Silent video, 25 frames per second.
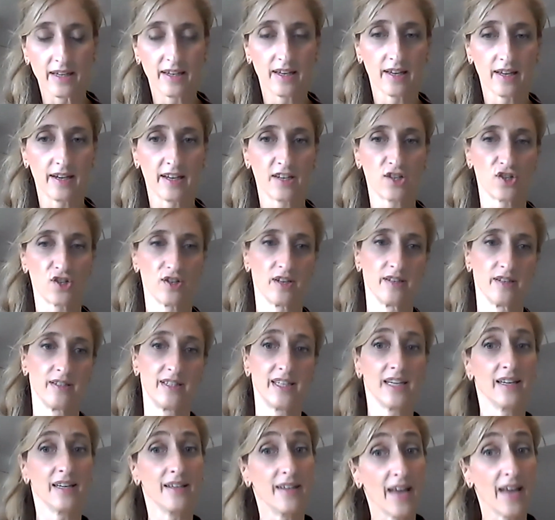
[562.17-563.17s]
collection and
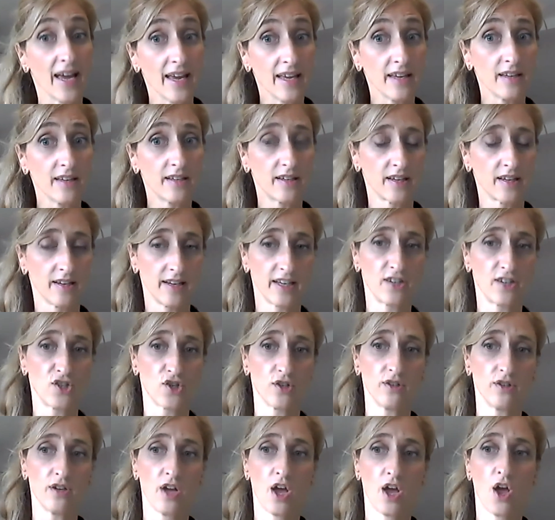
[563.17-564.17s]
DNA
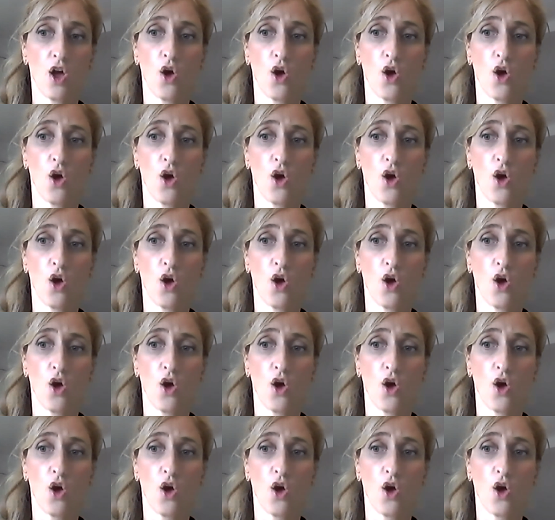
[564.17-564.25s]
collection.